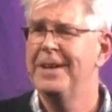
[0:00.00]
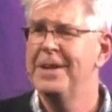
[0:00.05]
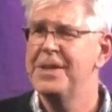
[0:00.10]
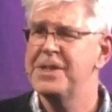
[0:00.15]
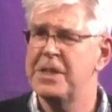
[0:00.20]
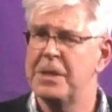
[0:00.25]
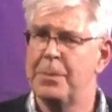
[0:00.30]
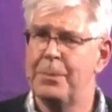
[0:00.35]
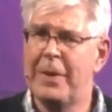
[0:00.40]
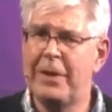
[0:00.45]

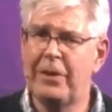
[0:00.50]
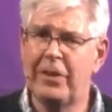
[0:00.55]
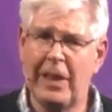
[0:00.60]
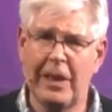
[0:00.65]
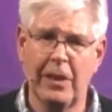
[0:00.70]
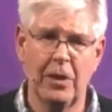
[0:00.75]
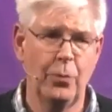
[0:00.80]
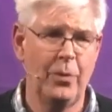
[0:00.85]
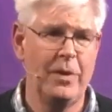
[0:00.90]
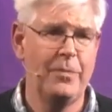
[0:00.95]
So the big
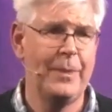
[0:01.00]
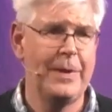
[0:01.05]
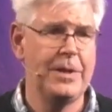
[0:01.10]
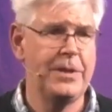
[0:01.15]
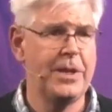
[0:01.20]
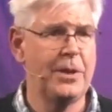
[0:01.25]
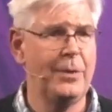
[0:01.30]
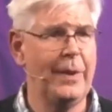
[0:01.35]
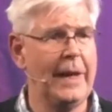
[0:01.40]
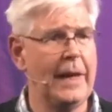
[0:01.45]
thing that we've been
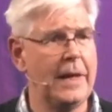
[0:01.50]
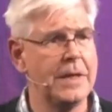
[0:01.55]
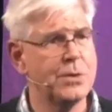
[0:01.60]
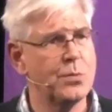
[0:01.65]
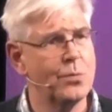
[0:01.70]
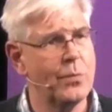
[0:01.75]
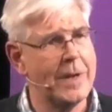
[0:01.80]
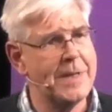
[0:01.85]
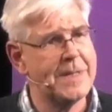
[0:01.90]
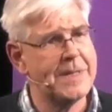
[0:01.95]
doing is
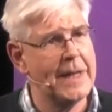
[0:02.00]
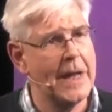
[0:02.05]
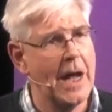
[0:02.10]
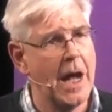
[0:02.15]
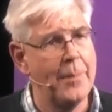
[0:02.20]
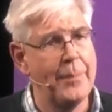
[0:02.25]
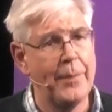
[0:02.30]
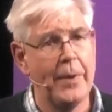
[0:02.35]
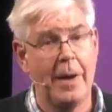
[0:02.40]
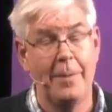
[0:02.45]
raising
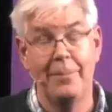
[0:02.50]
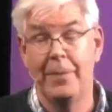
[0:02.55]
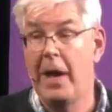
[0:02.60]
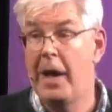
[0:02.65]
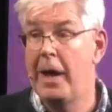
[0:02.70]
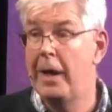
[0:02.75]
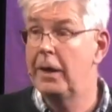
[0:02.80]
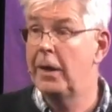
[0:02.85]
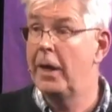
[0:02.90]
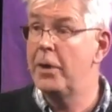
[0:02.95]
up
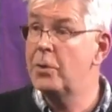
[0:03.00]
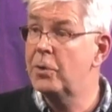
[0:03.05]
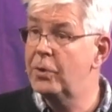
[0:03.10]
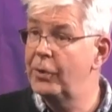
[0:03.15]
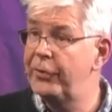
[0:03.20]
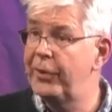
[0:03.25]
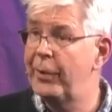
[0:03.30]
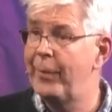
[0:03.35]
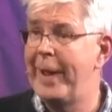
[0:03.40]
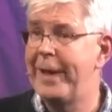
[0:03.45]
local
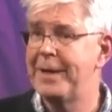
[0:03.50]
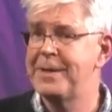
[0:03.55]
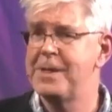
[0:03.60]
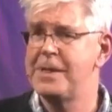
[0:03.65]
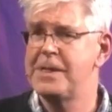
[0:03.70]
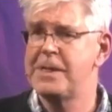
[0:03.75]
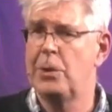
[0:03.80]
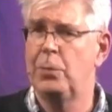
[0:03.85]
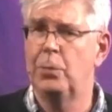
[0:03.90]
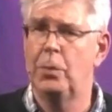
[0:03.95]

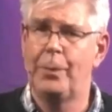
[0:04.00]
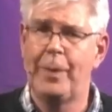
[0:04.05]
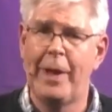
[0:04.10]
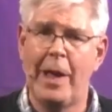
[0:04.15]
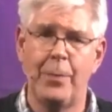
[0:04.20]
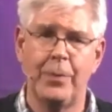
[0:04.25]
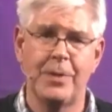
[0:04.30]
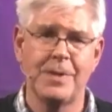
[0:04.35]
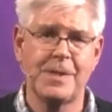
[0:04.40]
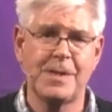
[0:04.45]
directors who will be
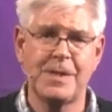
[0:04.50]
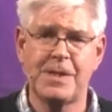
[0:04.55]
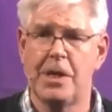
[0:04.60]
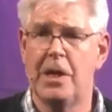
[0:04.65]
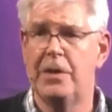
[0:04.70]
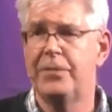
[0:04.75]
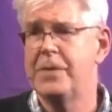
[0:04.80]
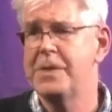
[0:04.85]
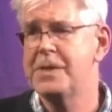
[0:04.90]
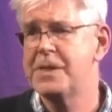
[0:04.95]
able to
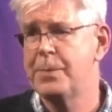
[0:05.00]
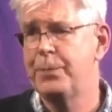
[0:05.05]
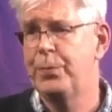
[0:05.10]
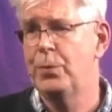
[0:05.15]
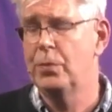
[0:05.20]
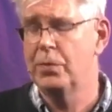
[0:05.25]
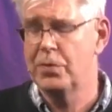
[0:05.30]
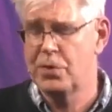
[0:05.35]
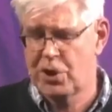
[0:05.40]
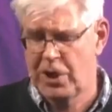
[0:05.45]
serve and
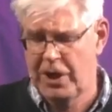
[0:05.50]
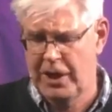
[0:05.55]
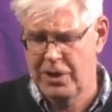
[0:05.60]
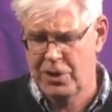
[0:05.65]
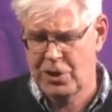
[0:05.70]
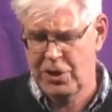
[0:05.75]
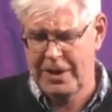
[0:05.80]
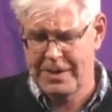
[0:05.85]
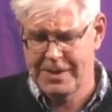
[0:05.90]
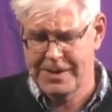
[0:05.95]
support
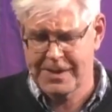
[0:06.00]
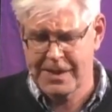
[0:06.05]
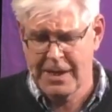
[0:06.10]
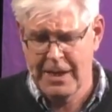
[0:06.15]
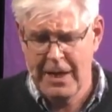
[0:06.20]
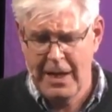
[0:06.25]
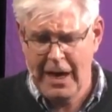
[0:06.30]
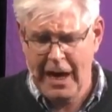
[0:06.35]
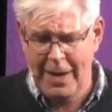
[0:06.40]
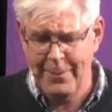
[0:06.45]
churches
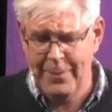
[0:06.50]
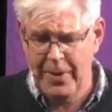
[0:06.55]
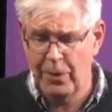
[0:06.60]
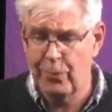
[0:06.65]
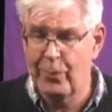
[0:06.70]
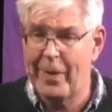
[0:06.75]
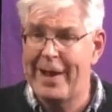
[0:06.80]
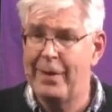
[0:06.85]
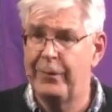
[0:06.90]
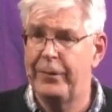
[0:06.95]

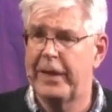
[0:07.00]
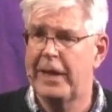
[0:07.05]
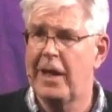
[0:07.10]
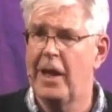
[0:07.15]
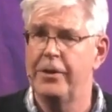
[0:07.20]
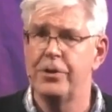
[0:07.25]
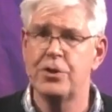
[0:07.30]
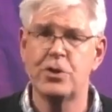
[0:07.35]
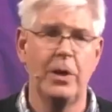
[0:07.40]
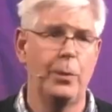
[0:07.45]
around the
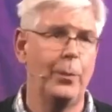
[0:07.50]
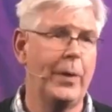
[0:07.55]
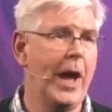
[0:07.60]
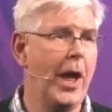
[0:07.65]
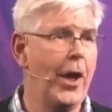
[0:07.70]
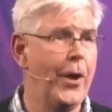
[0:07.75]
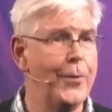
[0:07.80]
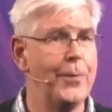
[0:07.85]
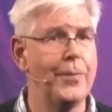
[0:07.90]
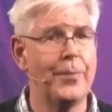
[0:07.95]
country. And we
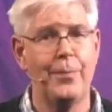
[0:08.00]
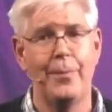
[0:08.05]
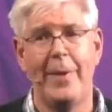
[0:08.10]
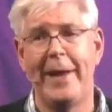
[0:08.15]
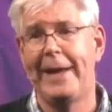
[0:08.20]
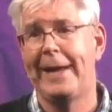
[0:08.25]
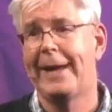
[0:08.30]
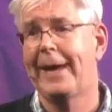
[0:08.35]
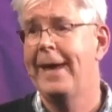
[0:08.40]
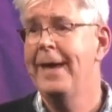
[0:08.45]
hope
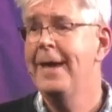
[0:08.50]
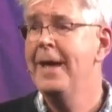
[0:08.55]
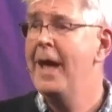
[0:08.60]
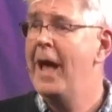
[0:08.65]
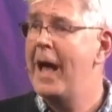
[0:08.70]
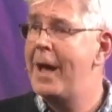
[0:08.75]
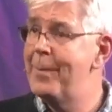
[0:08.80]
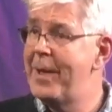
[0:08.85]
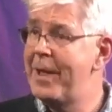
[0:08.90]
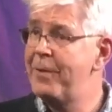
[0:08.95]
make
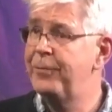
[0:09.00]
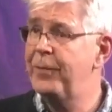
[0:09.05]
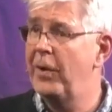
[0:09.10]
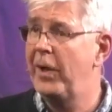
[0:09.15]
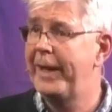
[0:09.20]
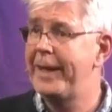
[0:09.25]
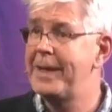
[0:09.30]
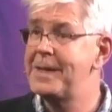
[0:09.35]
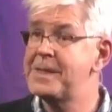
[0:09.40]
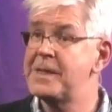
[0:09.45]

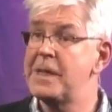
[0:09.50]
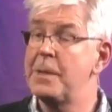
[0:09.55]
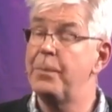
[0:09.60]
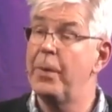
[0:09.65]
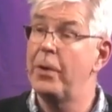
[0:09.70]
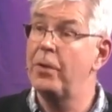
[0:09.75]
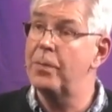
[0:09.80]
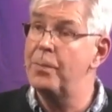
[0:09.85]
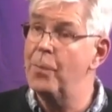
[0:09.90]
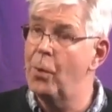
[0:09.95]
FIEC
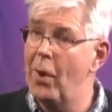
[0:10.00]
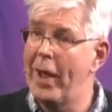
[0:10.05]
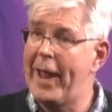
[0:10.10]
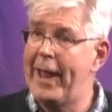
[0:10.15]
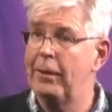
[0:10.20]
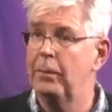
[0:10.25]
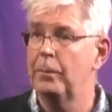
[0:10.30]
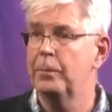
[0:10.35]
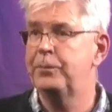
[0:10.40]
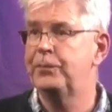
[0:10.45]
both more
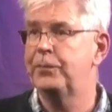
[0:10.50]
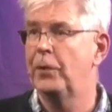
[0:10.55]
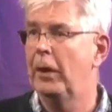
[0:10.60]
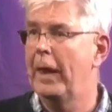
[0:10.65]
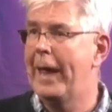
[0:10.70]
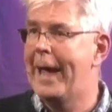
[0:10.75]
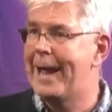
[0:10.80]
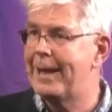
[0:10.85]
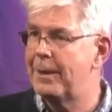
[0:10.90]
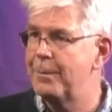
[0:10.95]

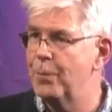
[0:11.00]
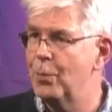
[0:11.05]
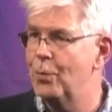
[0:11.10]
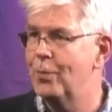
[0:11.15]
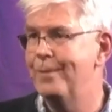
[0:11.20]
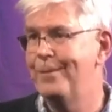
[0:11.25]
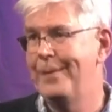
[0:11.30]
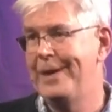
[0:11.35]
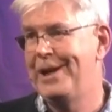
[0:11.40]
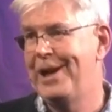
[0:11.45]
helpful and
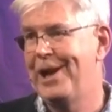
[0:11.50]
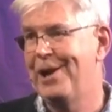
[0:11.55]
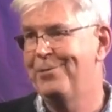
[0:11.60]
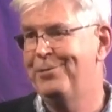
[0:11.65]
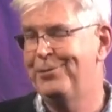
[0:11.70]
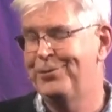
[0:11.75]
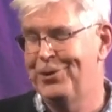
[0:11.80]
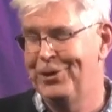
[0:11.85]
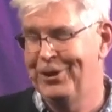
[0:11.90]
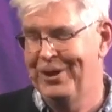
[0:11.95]
more
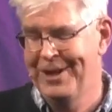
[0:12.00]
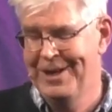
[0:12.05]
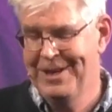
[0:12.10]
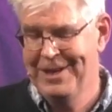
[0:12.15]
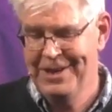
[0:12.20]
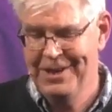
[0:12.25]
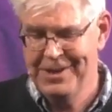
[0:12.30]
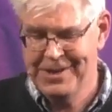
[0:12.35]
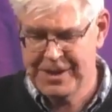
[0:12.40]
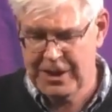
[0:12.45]
meaningful
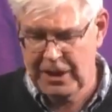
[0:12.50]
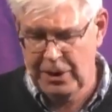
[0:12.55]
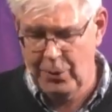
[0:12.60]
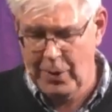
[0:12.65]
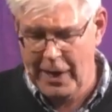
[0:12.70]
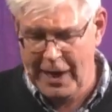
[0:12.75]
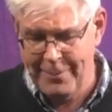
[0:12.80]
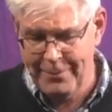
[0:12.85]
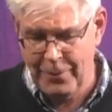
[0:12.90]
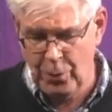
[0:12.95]

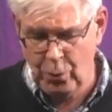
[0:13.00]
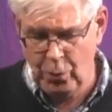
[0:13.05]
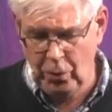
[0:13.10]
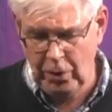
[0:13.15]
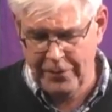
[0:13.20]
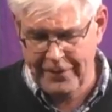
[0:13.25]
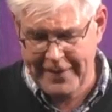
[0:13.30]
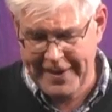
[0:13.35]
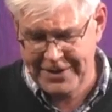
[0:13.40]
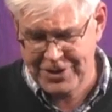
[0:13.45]
to
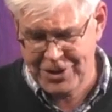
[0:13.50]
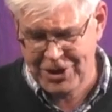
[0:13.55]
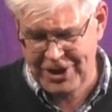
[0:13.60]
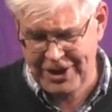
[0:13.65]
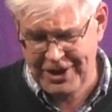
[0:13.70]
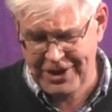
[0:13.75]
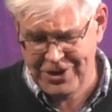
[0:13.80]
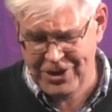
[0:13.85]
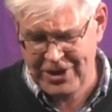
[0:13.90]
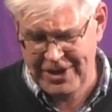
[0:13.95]
all of our
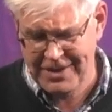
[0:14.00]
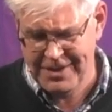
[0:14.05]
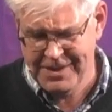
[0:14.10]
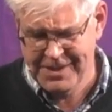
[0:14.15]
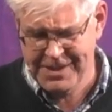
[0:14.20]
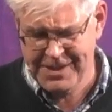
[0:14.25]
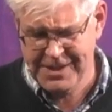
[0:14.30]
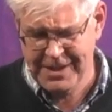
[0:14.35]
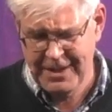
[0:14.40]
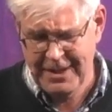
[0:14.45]

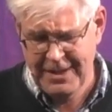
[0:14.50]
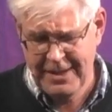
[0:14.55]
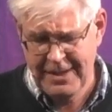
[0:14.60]
churches.